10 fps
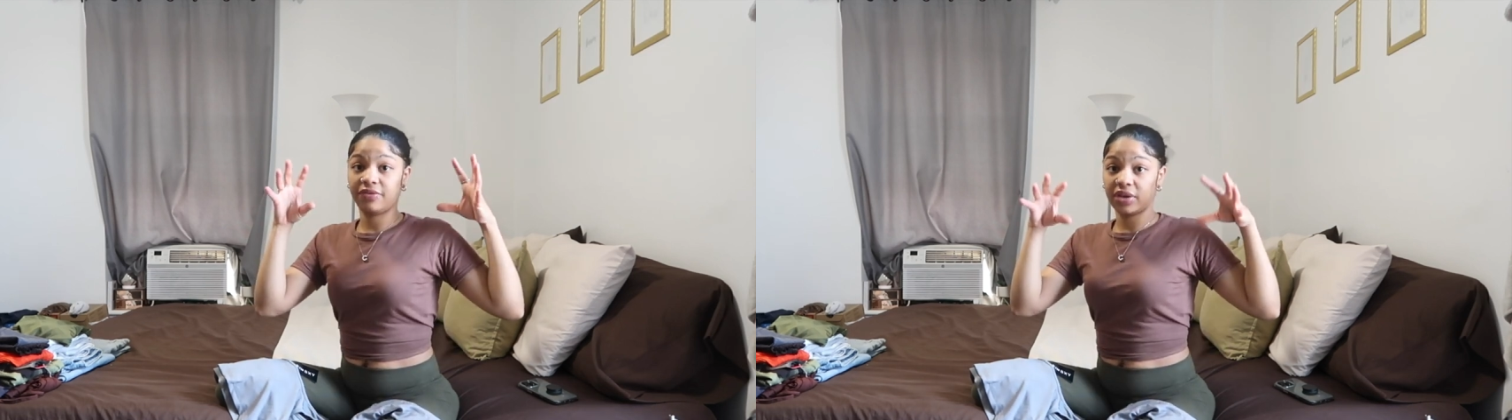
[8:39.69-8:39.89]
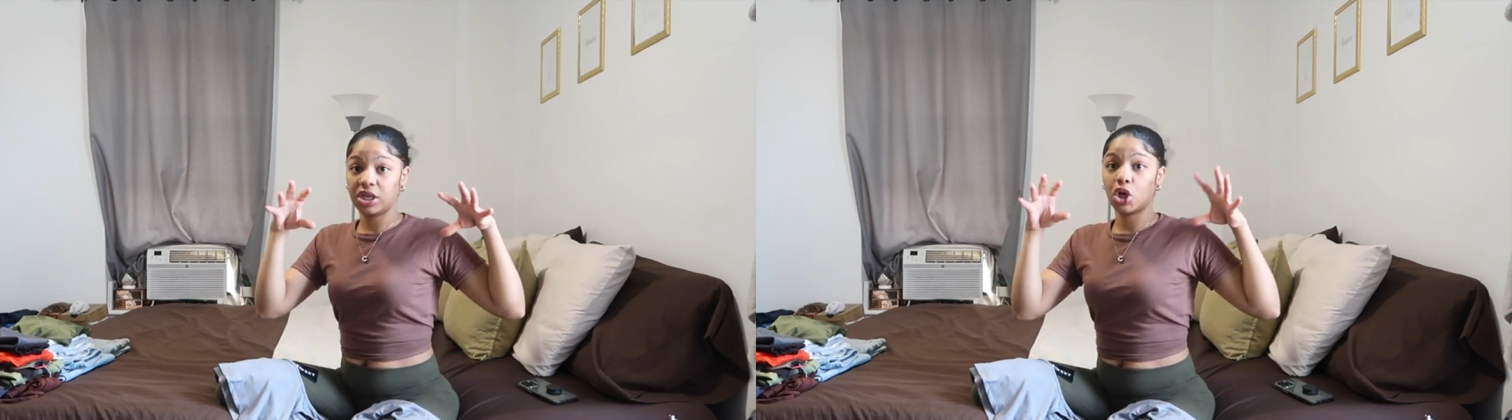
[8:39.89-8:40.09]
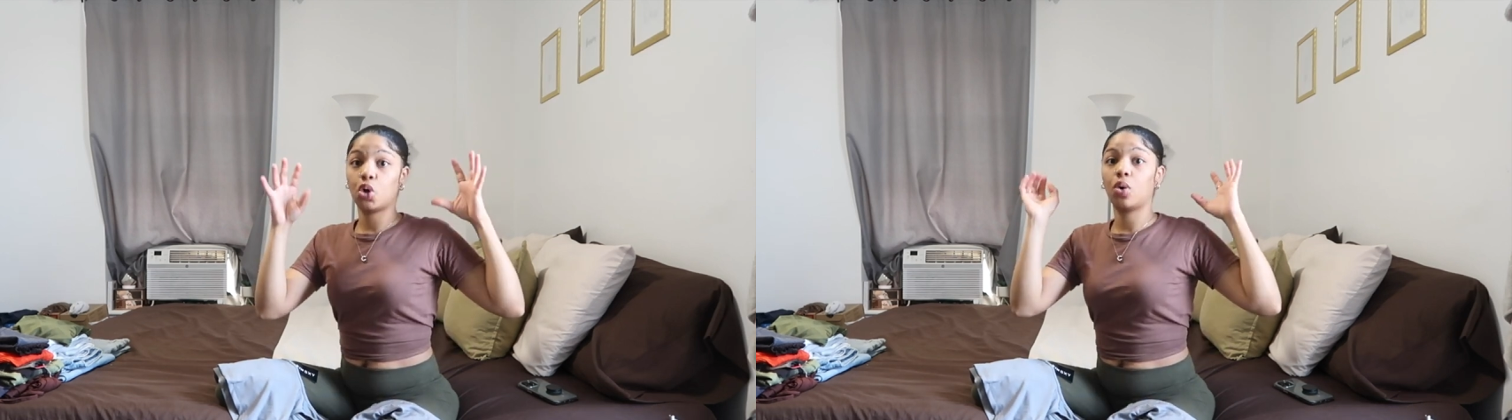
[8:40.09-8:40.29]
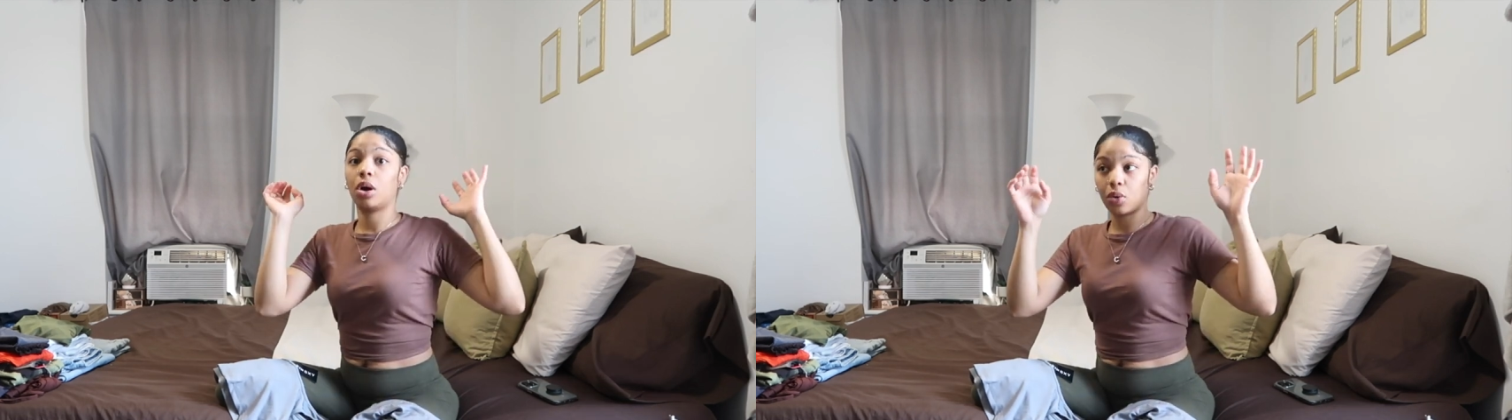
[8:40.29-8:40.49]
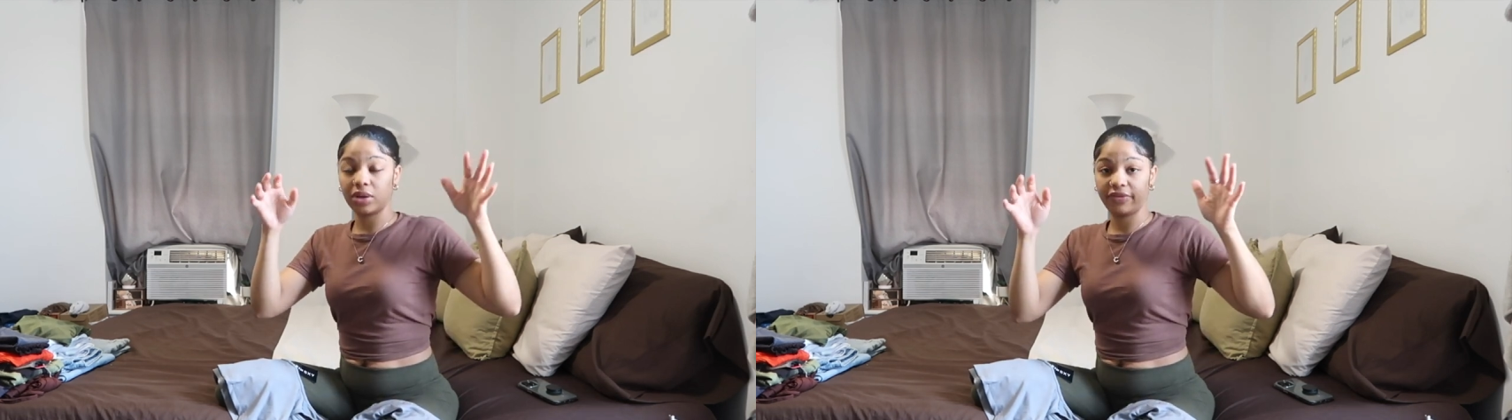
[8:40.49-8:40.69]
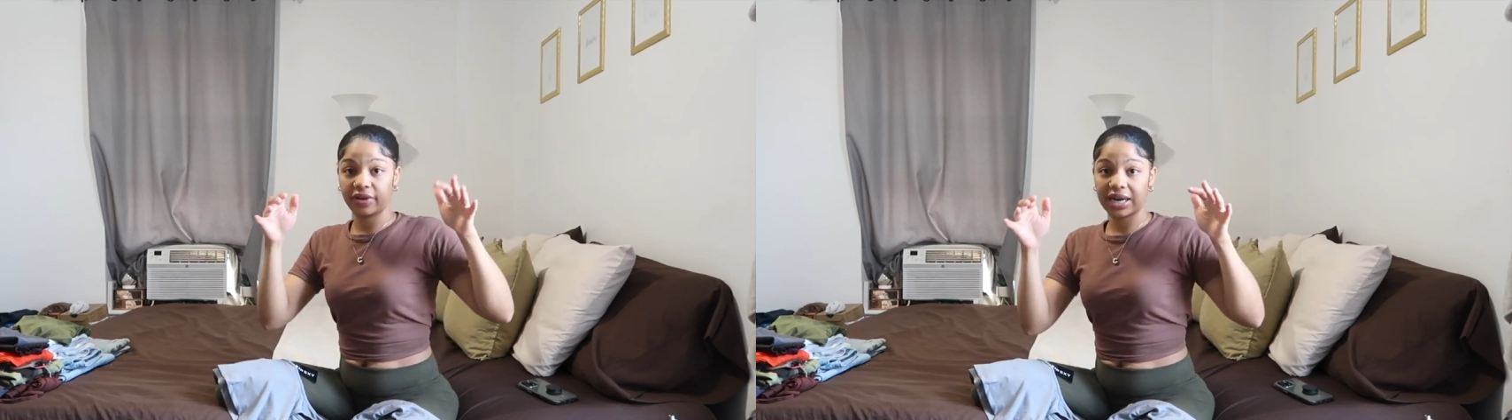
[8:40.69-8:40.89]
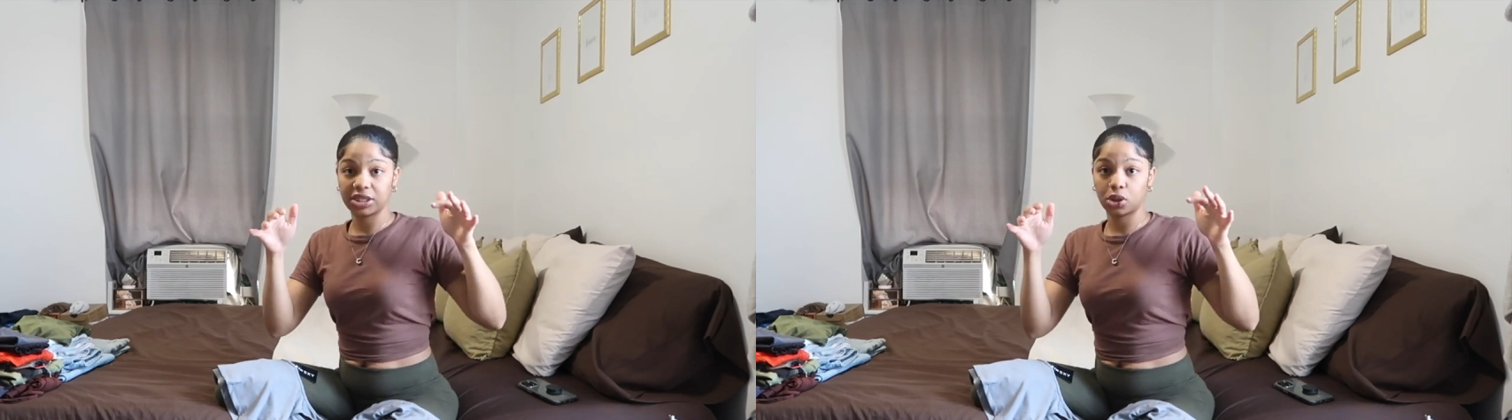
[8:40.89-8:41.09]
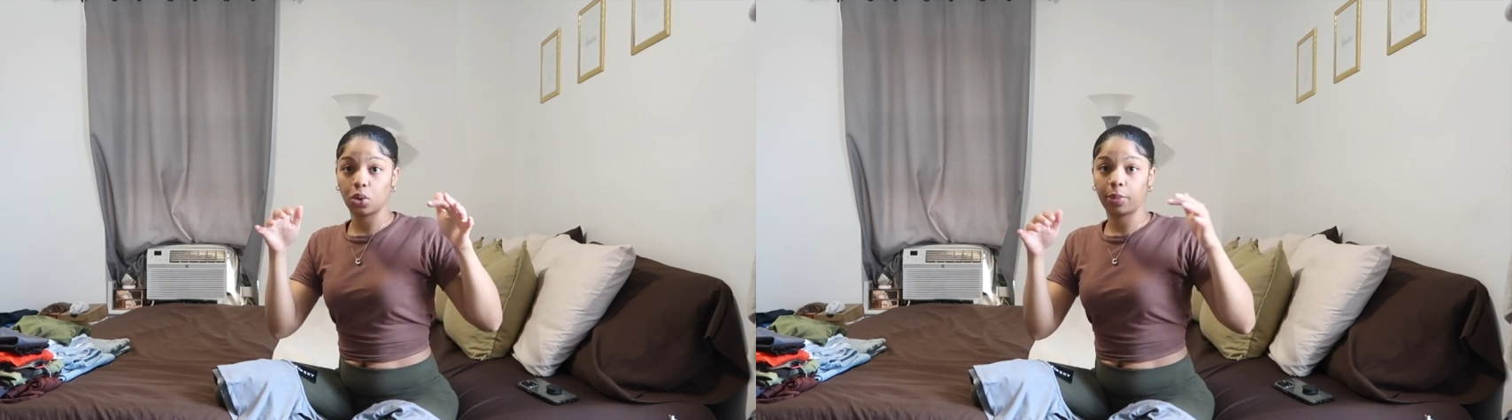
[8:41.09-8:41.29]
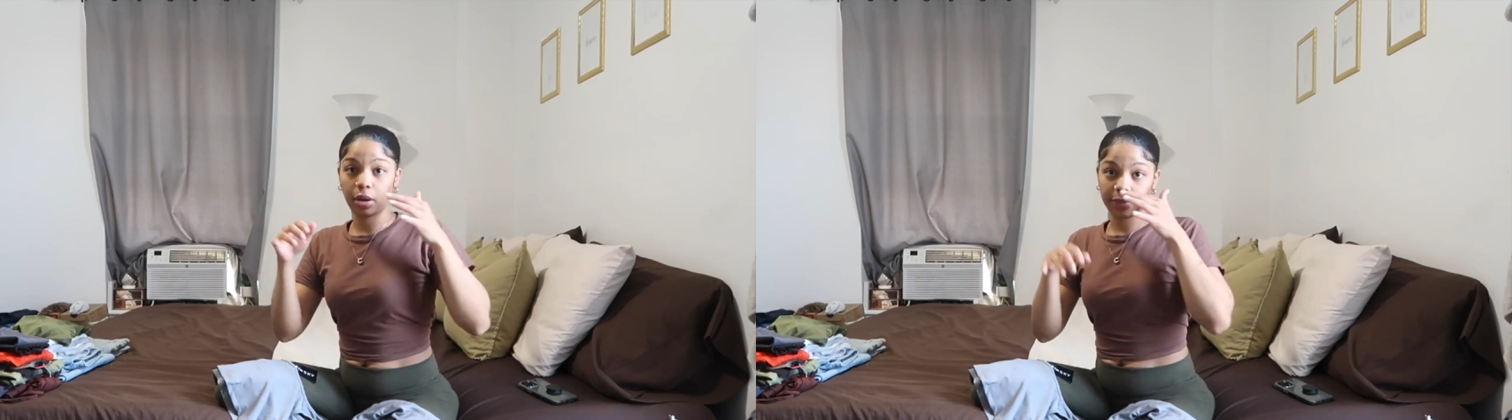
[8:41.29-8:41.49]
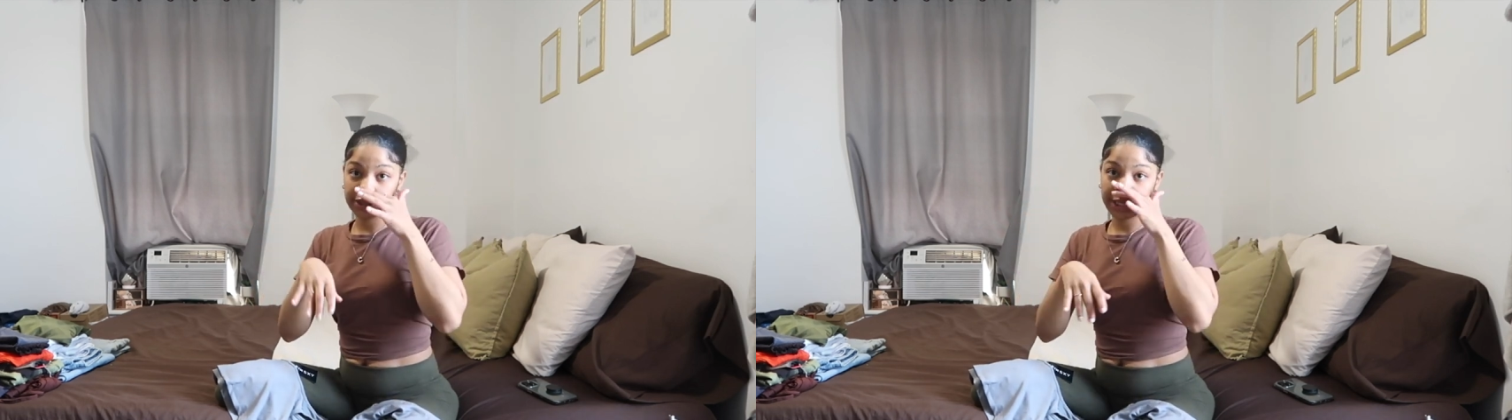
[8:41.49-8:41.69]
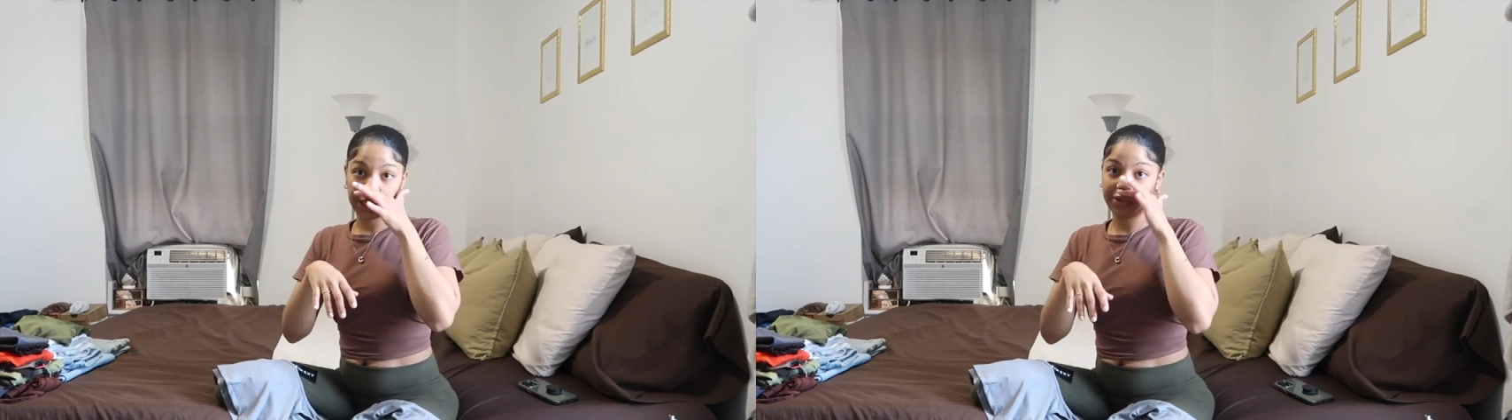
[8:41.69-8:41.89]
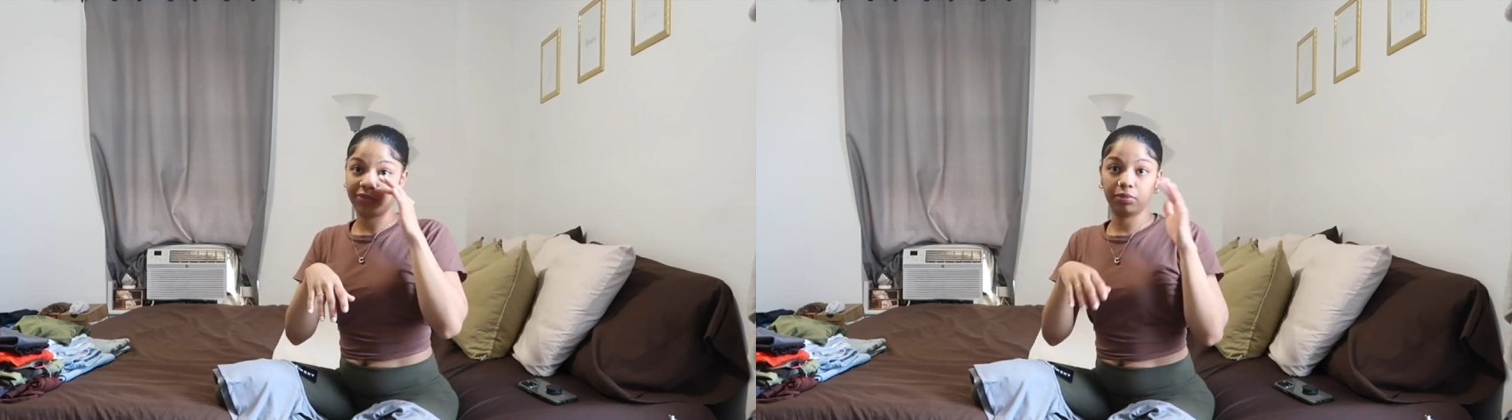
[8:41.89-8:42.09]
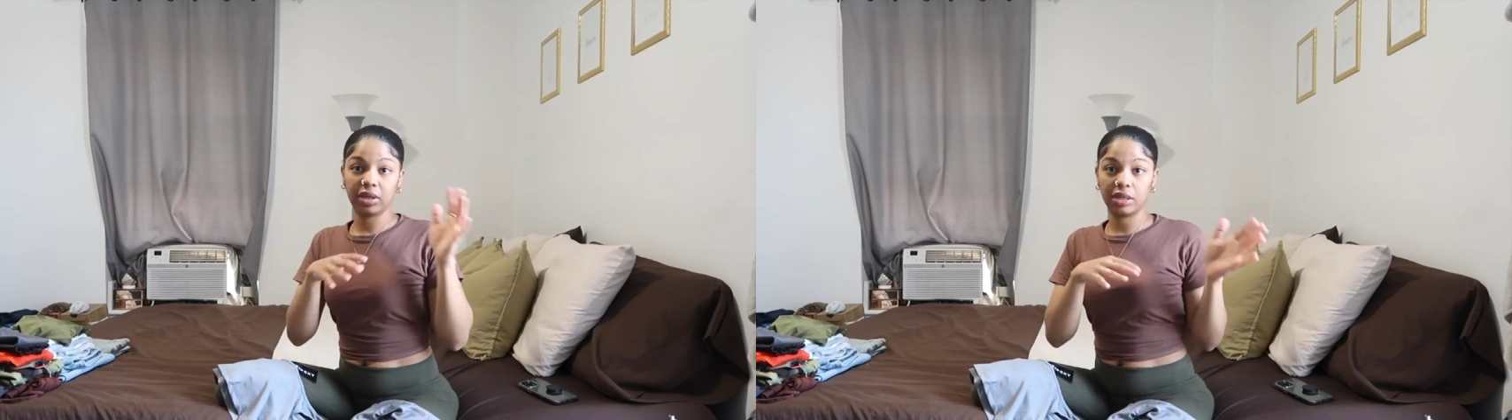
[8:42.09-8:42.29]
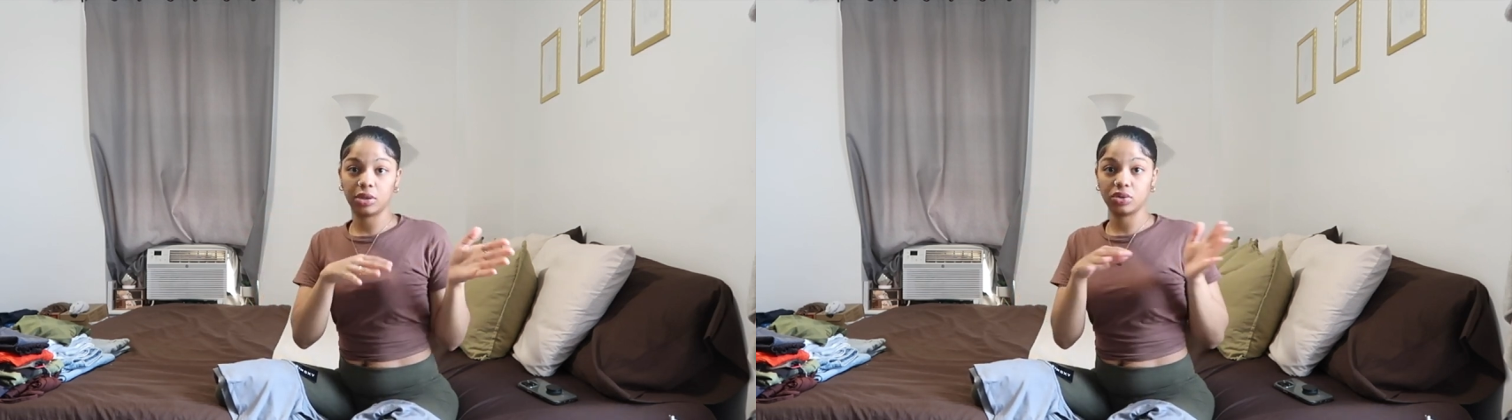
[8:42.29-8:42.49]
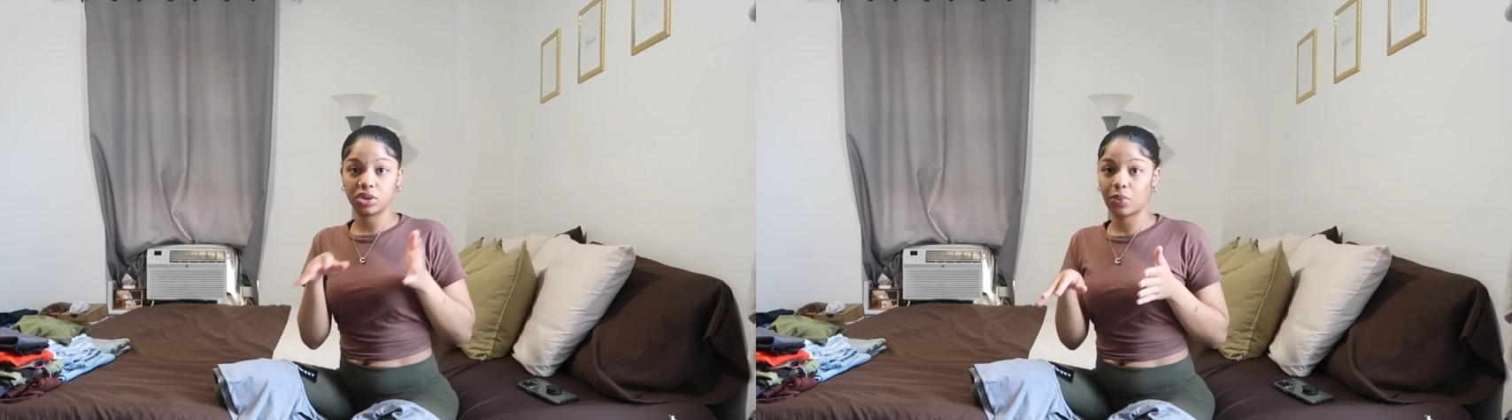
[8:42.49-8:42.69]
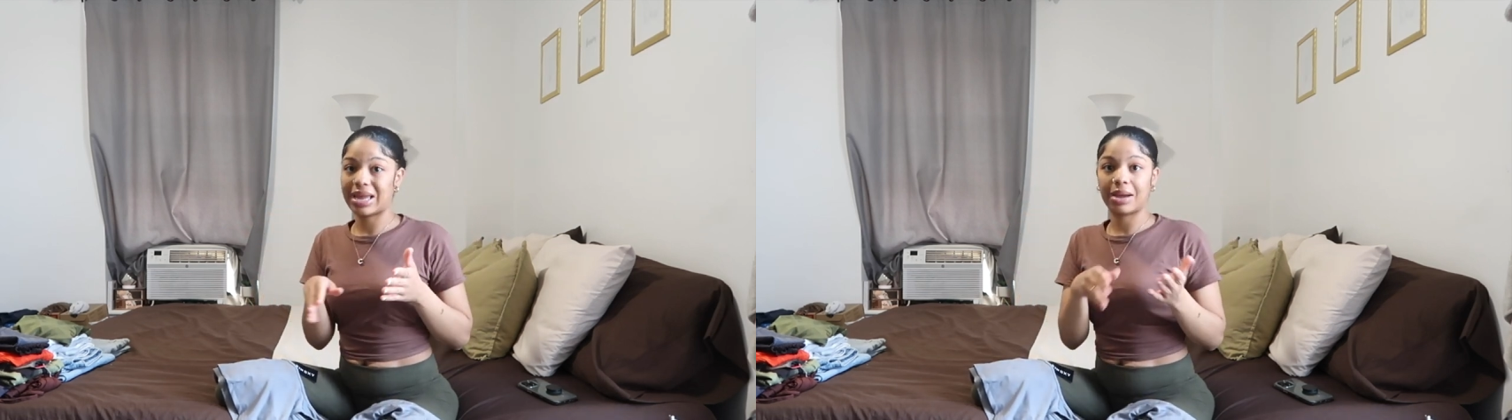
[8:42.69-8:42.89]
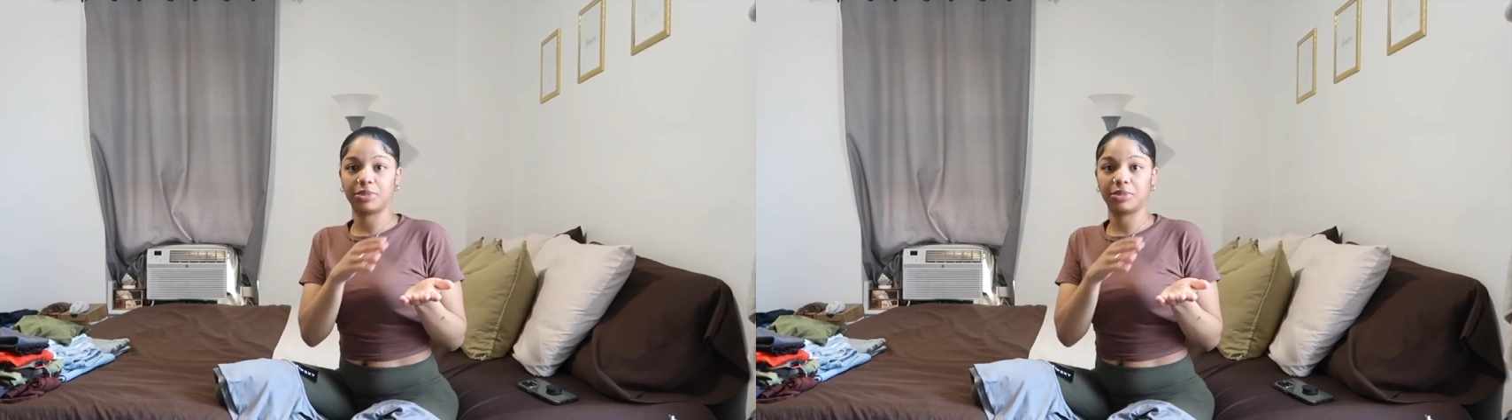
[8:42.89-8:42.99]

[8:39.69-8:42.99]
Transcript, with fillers: video only for that sole purpose of me losing weight.